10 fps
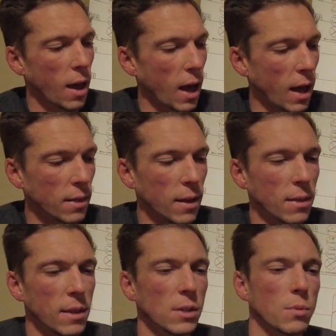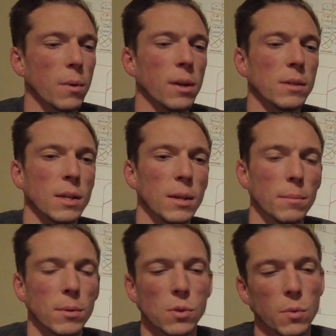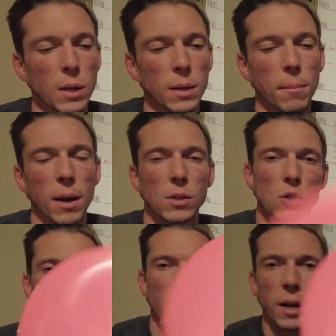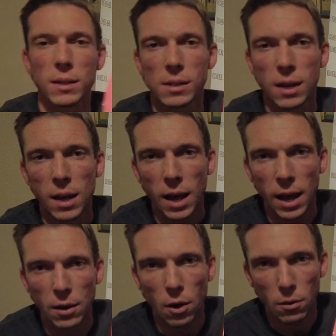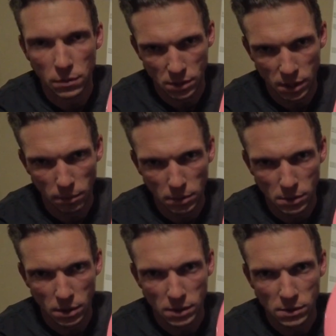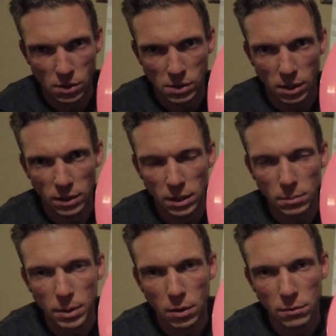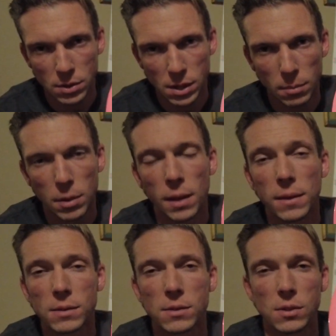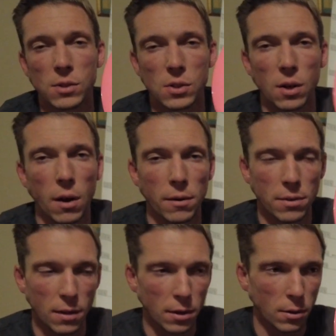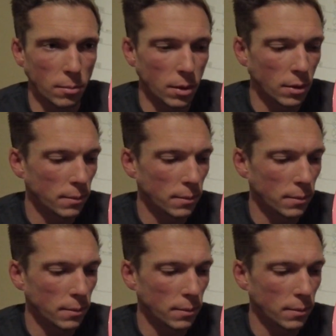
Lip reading: And then this one is in between my straight and overstable. So this is just a little bit overstable, and this is a Star Thunderbird.